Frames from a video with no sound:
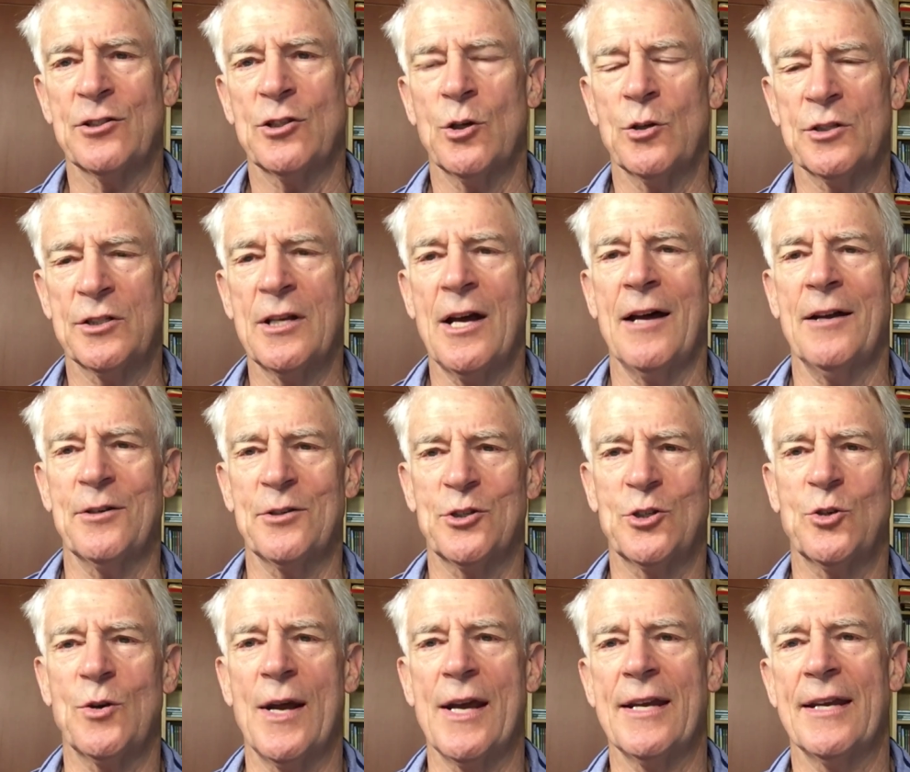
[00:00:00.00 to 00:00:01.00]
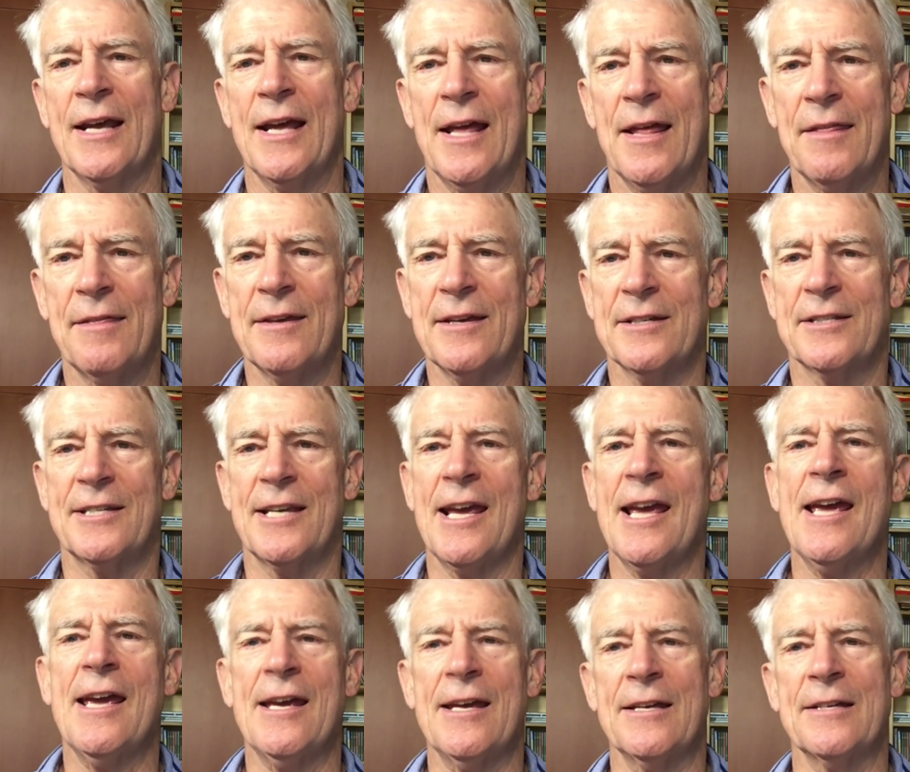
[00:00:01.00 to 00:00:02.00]
So it's not a straight this
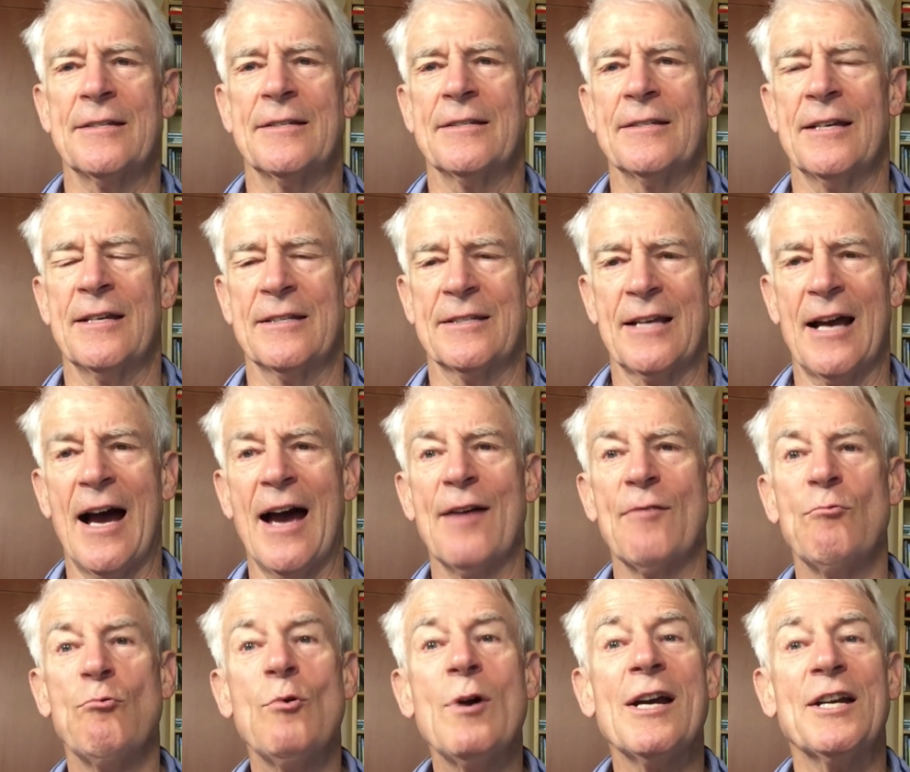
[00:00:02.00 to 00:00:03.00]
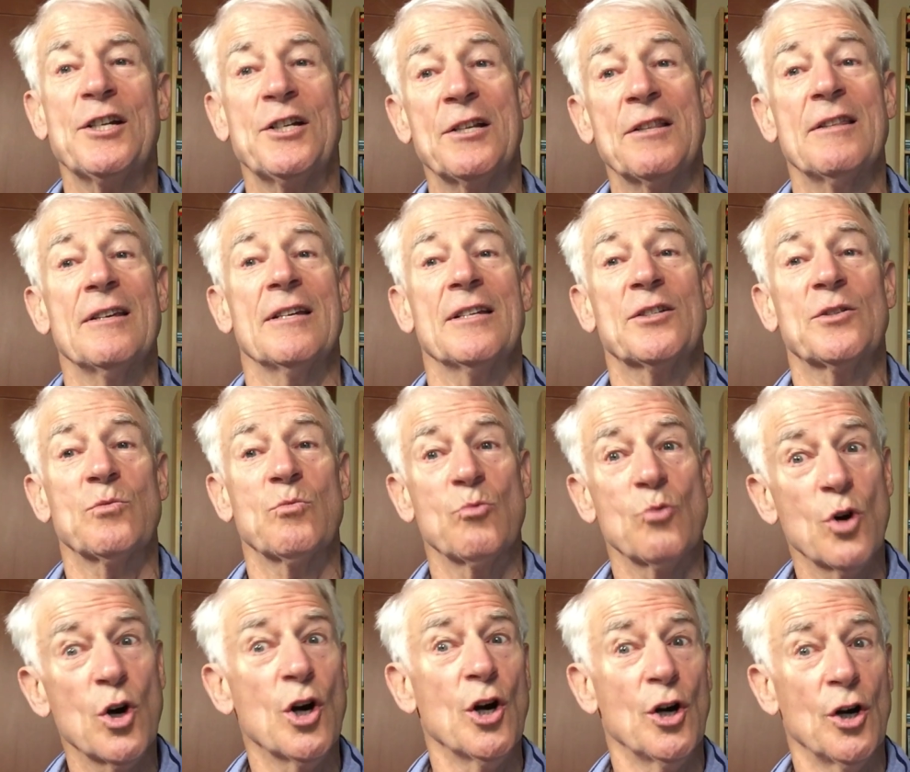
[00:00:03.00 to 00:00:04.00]
is. It's I wish this
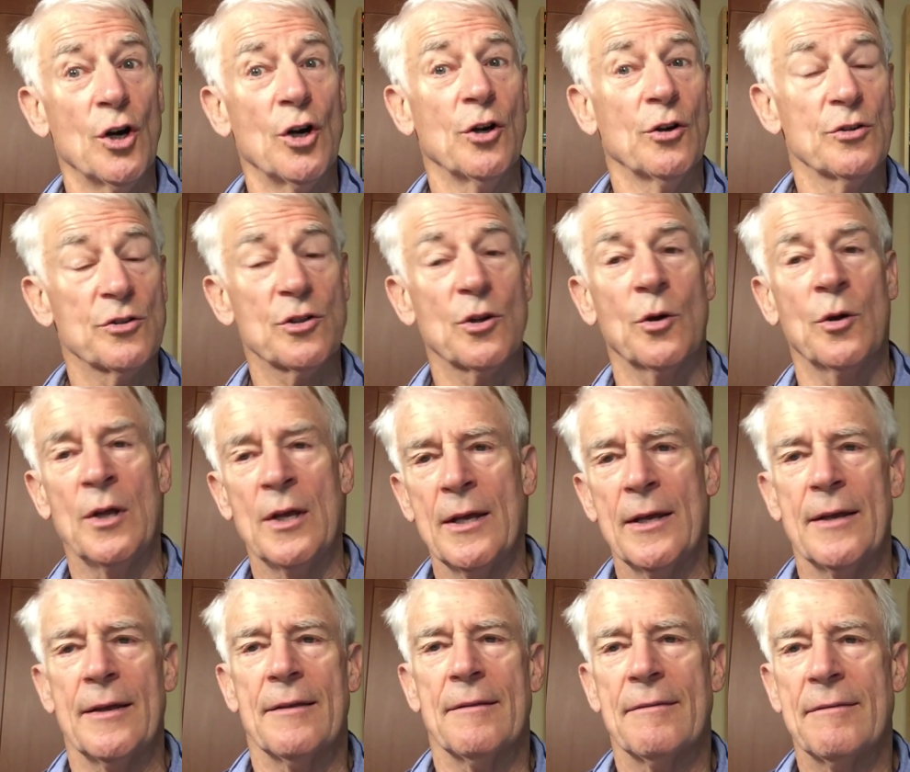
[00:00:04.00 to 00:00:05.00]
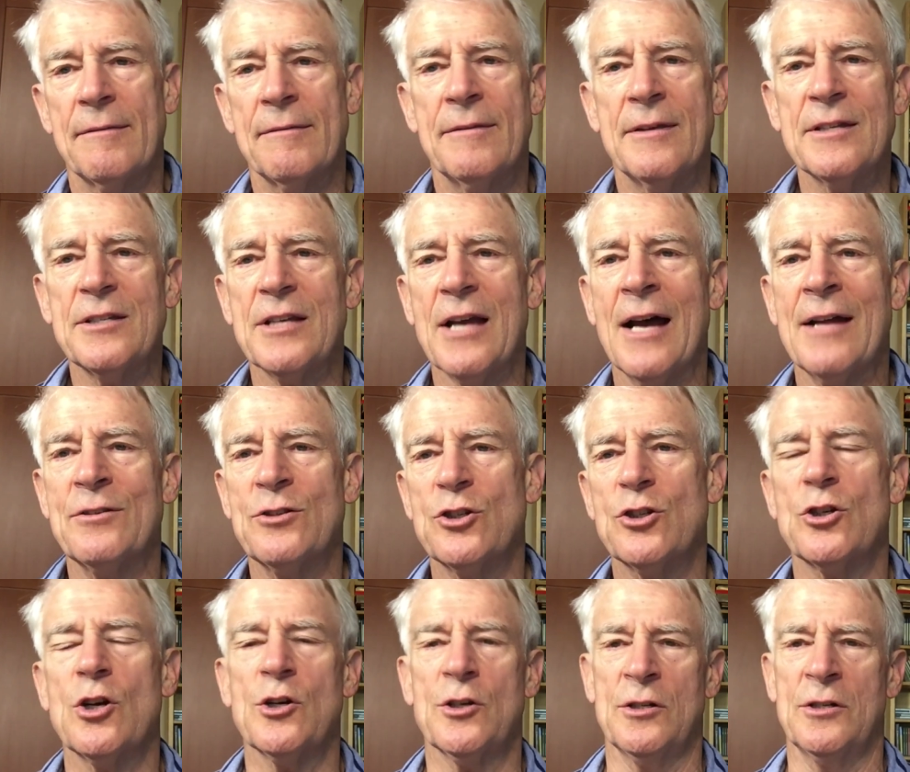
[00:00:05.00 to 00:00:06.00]
were. So this
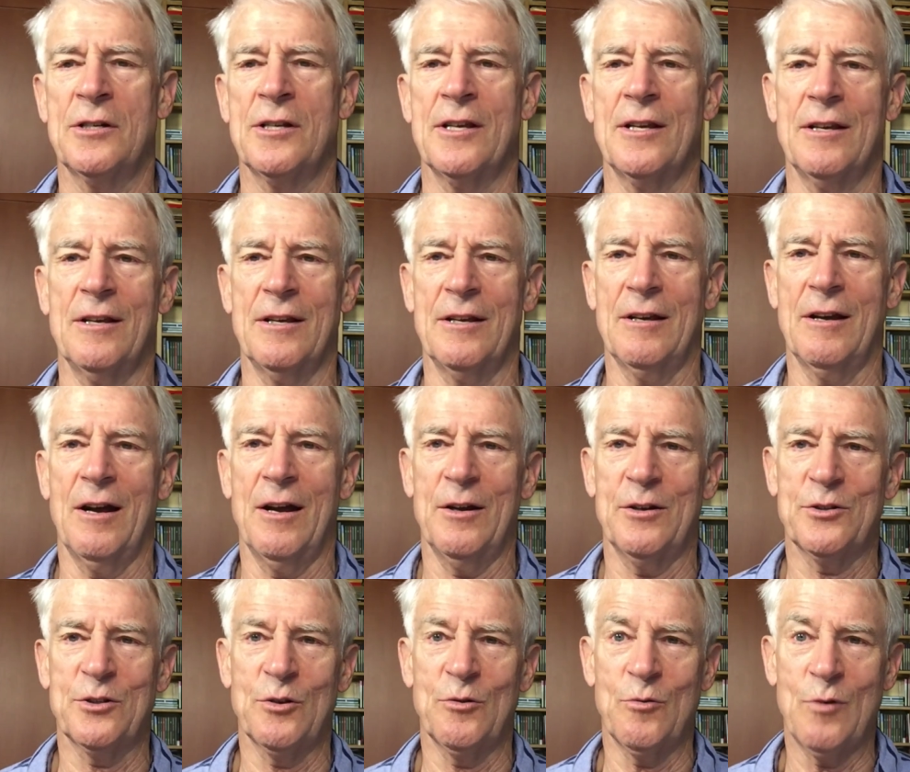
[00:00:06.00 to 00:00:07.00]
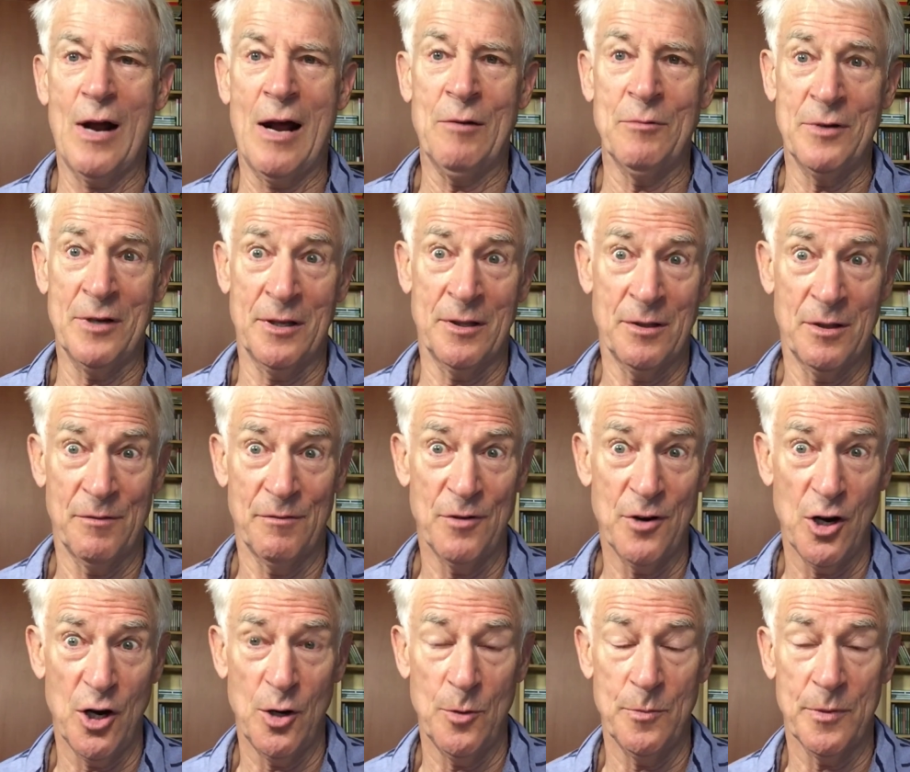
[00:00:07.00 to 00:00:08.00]
uncertainty surrounding the
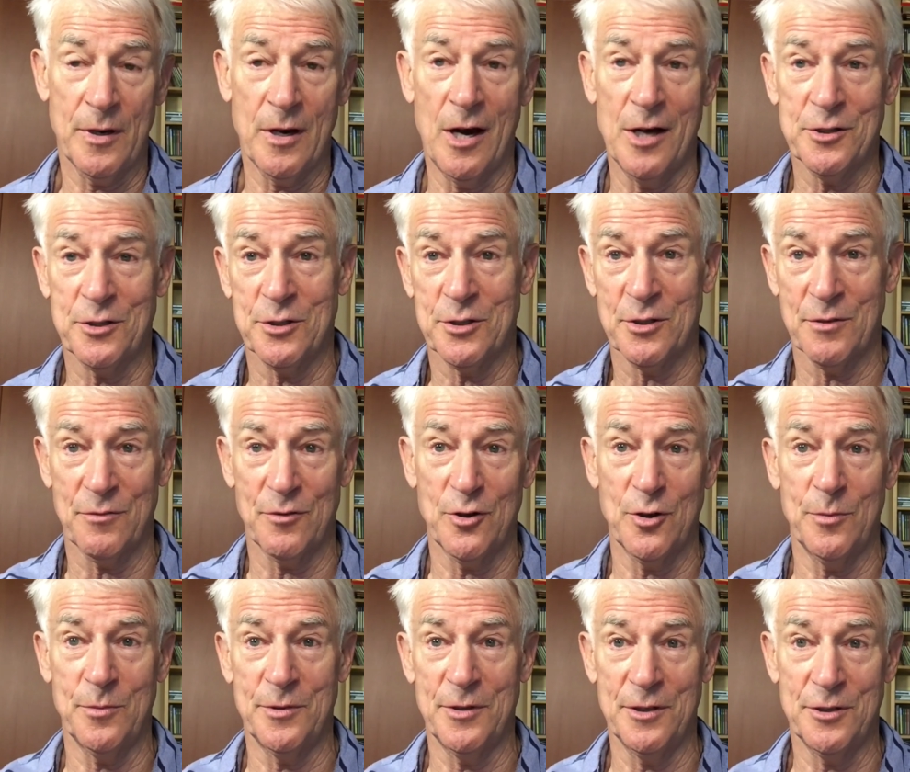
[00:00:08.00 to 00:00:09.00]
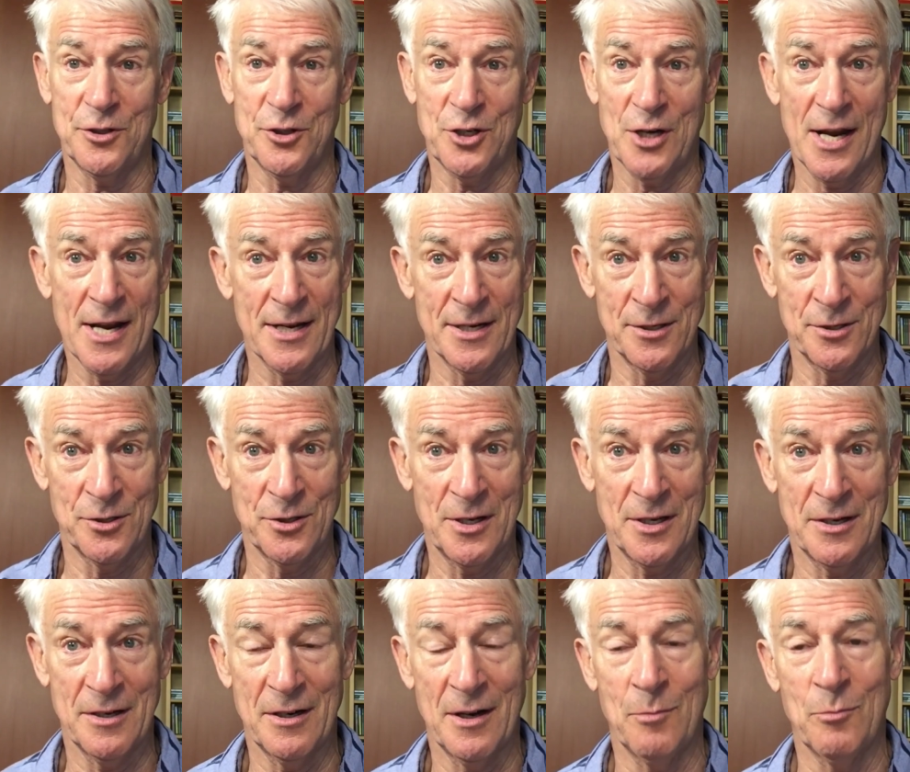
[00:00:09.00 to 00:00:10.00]
verb causes the verb to change
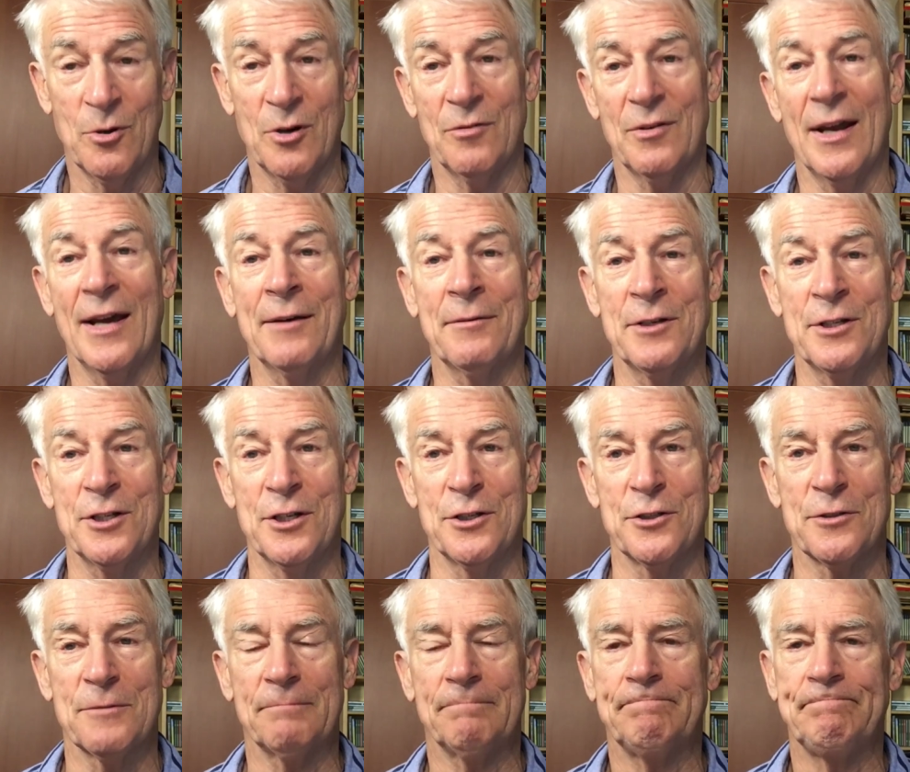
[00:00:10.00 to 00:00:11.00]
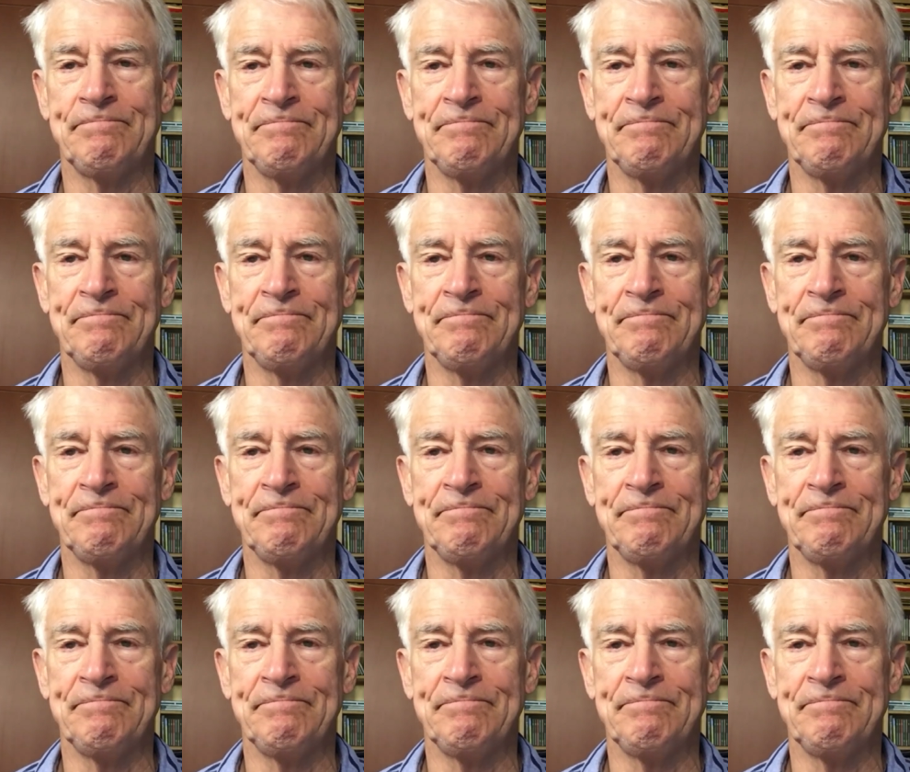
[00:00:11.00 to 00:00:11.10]
in a number of languages.